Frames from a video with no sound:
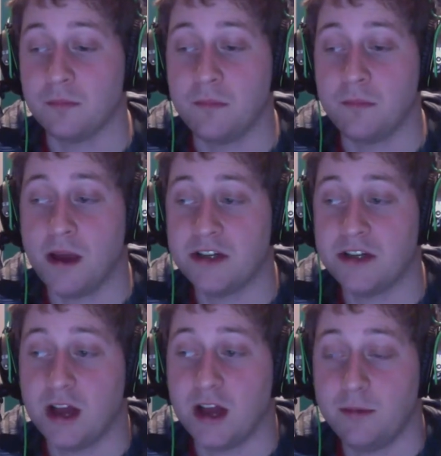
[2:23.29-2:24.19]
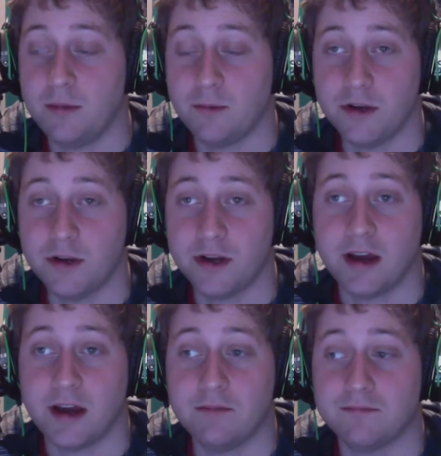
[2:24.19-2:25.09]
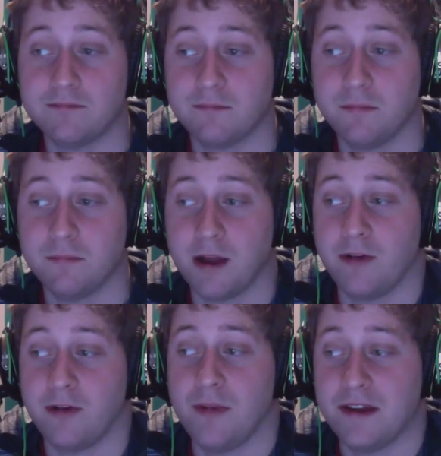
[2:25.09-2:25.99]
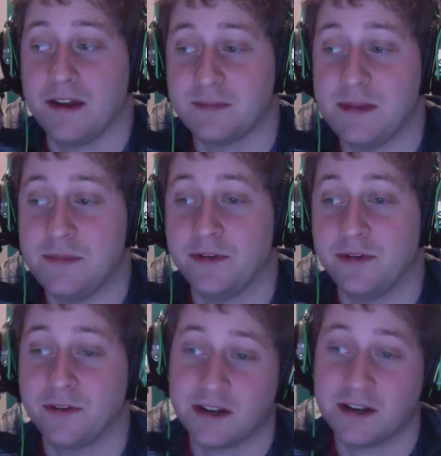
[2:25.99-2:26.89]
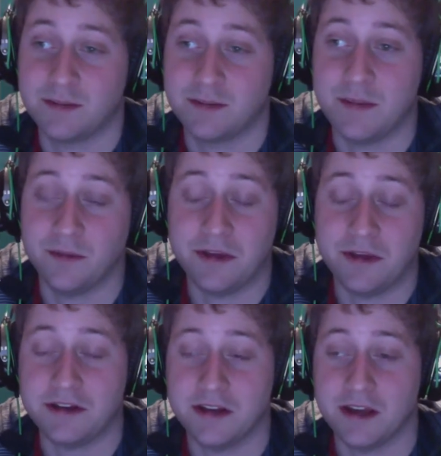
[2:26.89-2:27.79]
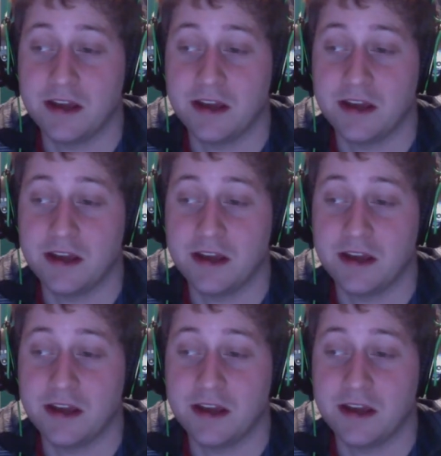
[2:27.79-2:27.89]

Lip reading: My job at work, I am micromanaging people and correcting people and being a dick